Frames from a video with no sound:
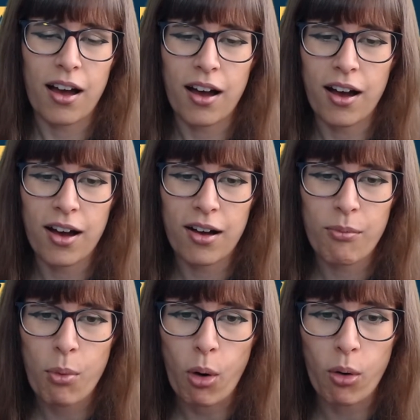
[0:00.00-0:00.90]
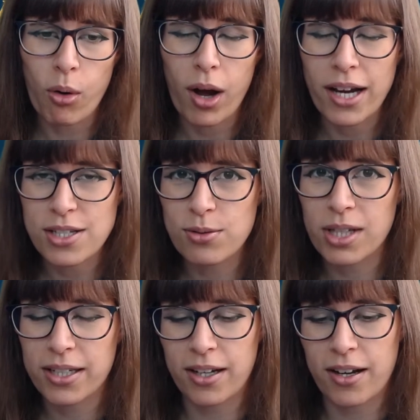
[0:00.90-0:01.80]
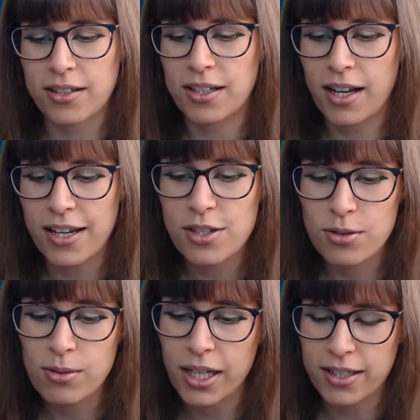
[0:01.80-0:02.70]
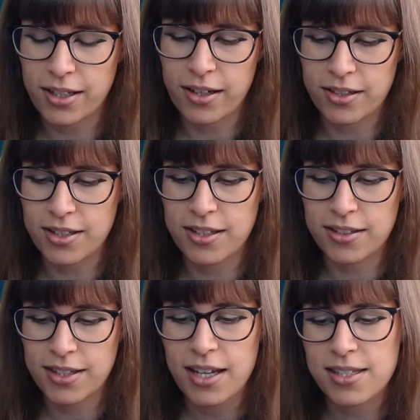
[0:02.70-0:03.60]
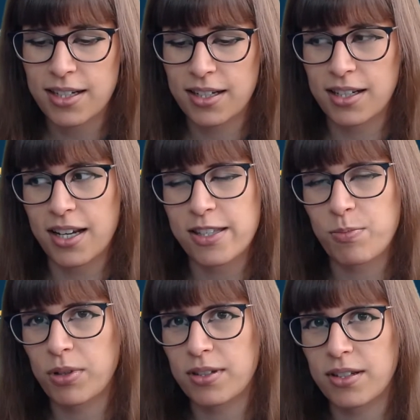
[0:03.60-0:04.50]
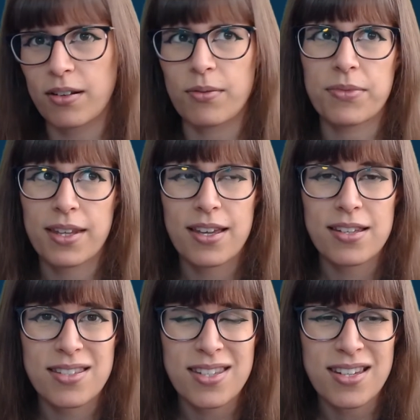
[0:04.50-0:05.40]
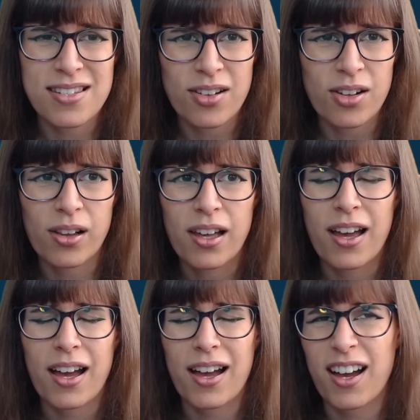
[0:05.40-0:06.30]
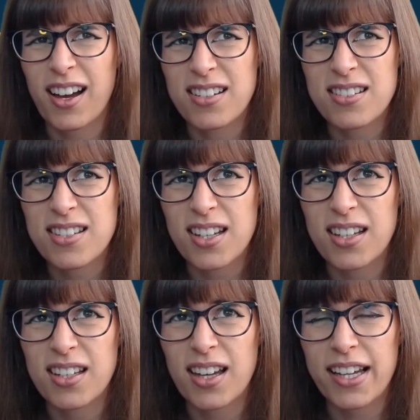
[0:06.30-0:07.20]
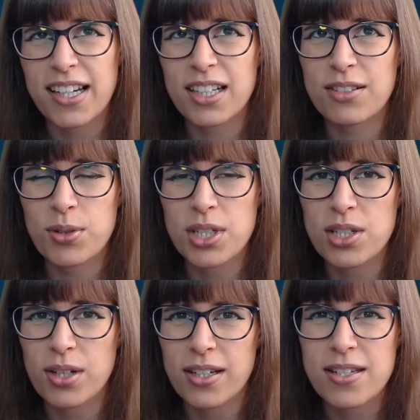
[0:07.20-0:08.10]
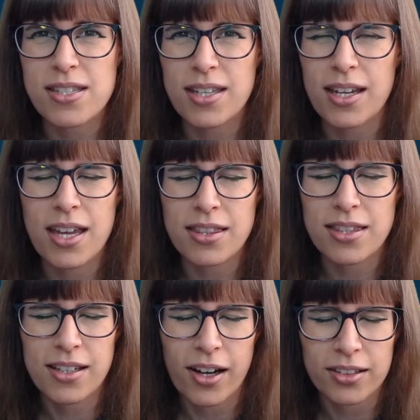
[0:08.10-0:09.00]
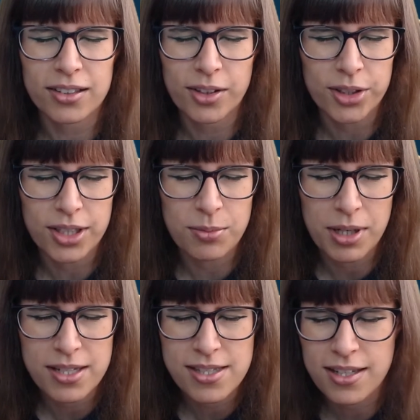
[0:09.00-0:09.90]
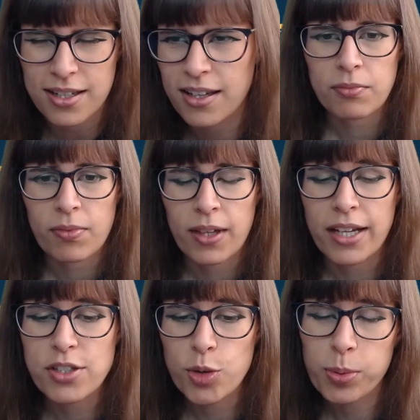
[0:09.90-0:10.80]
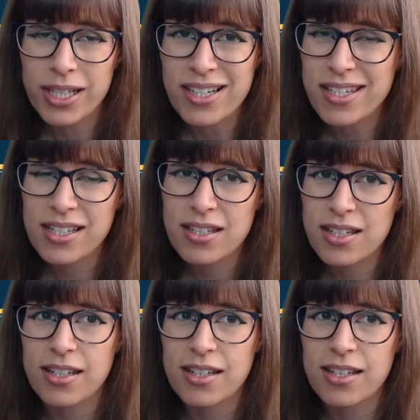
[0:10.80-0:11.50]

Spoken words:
Or I do like gardening. That's kind of nice, but you know, seasonal. And I kind of only do it because I hate the garden looking messy. I do play D&D.